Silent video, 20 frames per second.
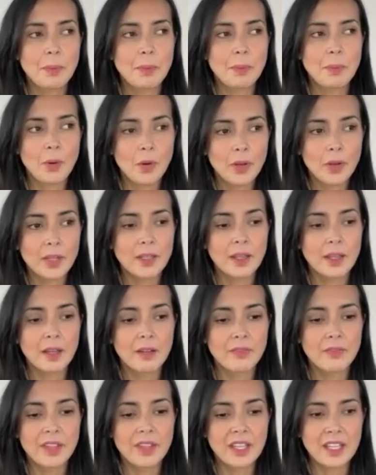point
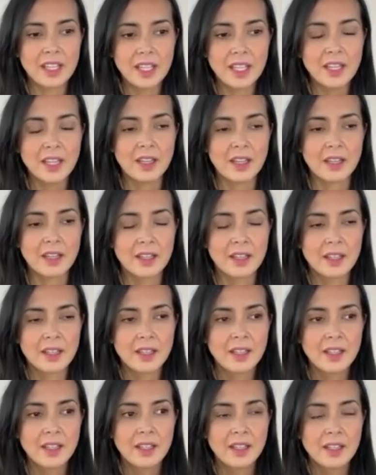of the year
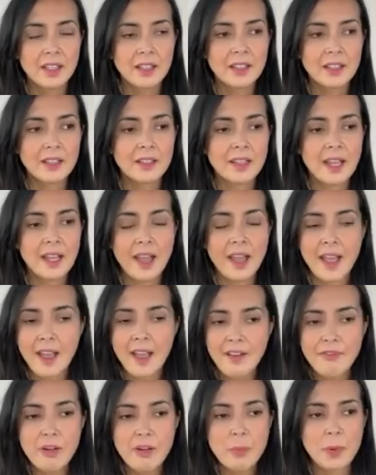that
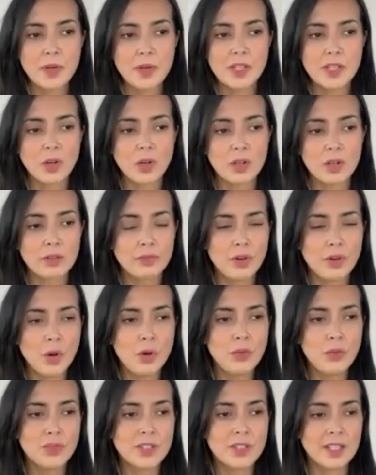everybody got
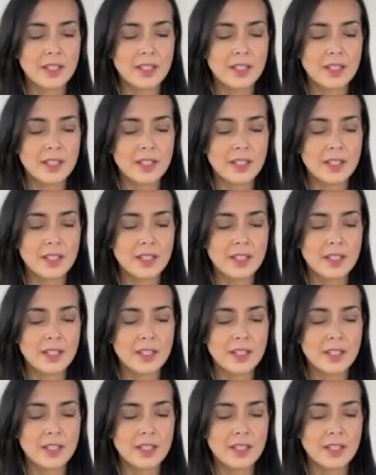involved